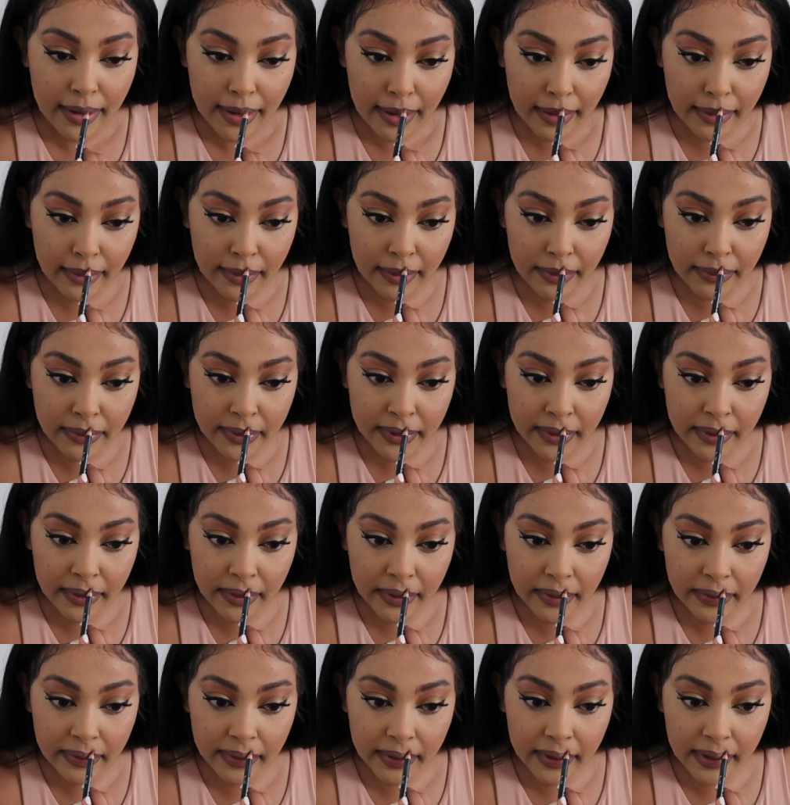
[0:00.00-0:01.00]
I love to
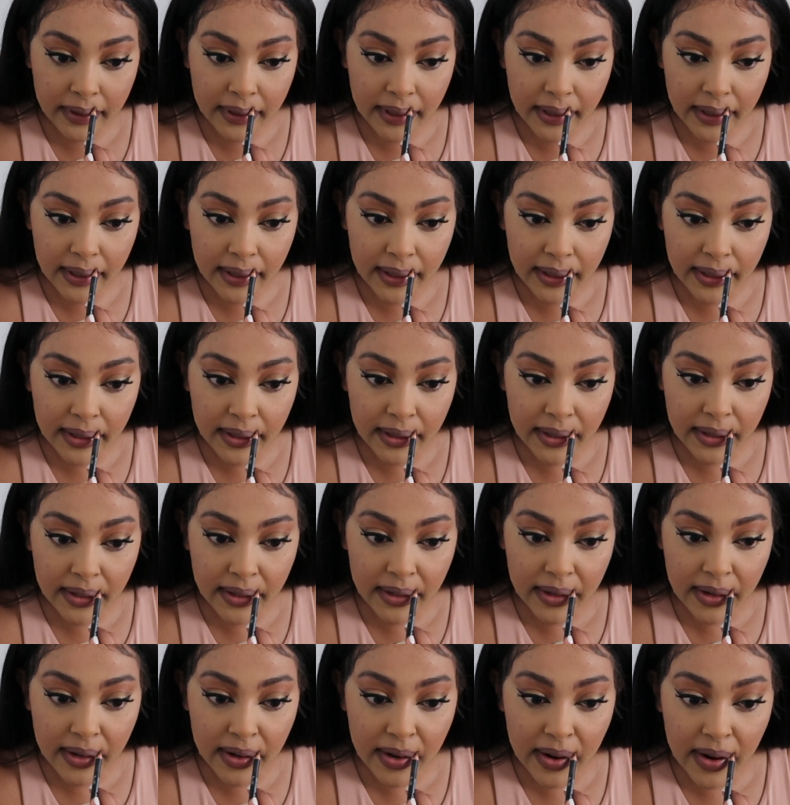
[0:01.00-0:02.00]

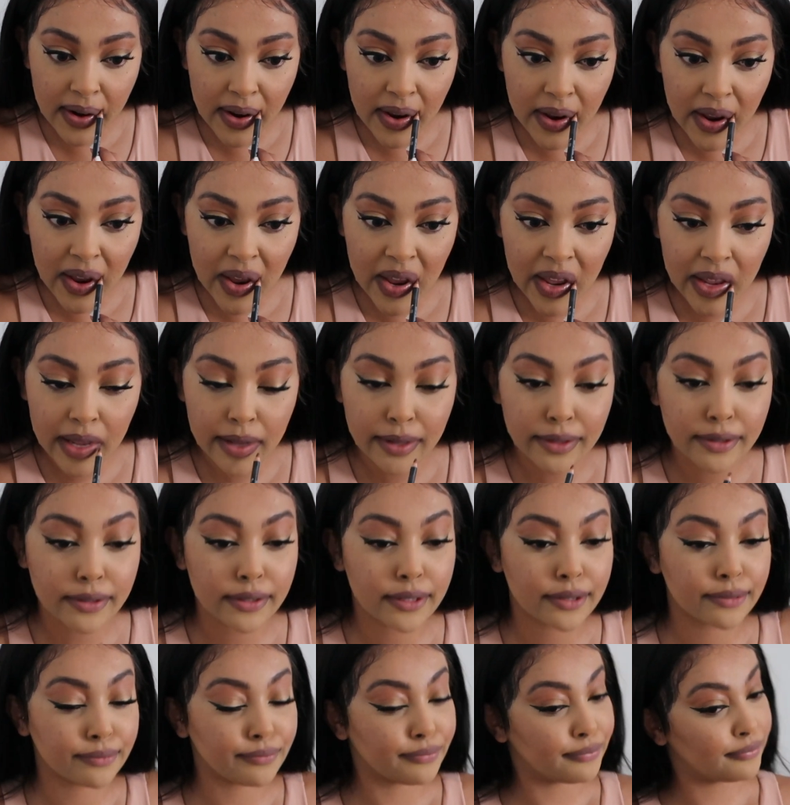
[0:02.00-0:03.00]
overline,
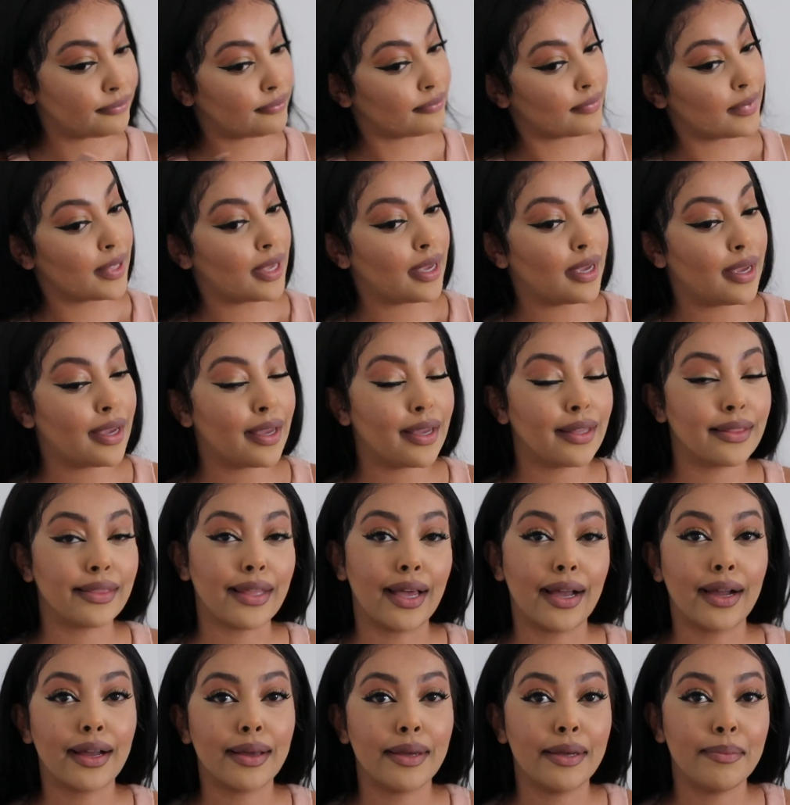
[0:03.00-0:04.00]
and
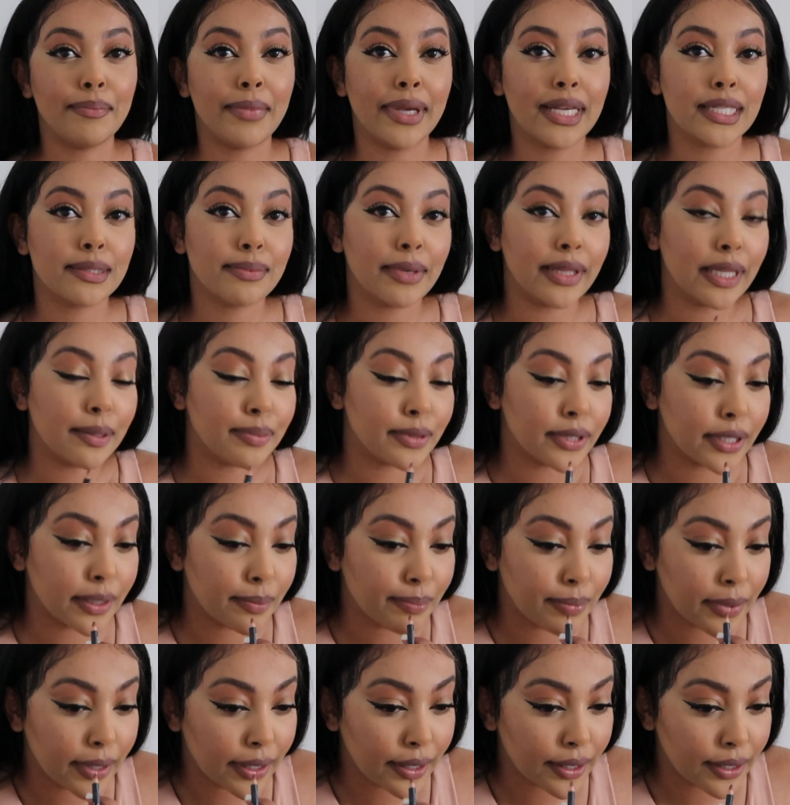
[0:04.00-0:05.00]
that makes my lips
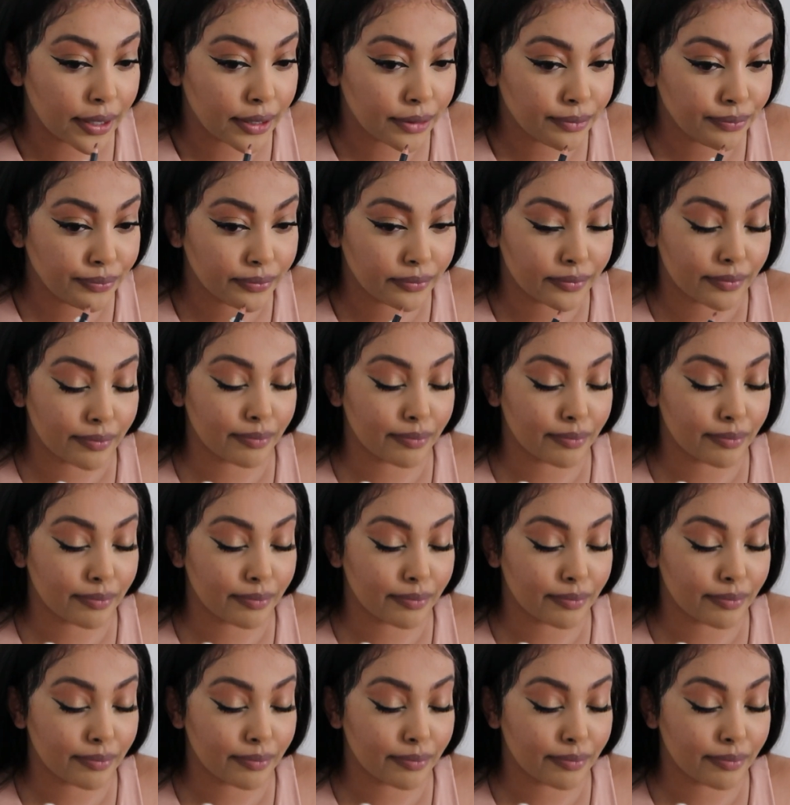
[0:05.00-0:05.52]
look bigger.